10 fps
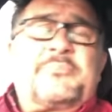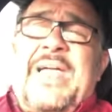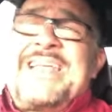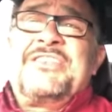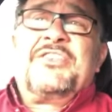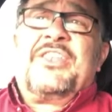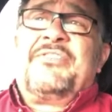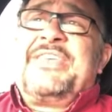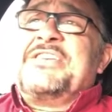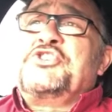And
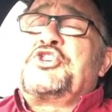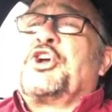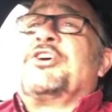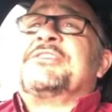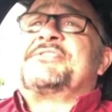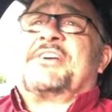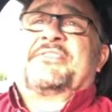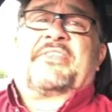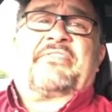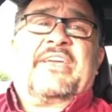the insurance on
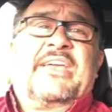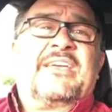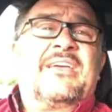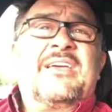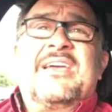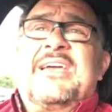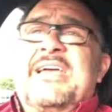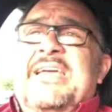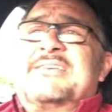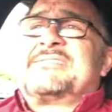the thing is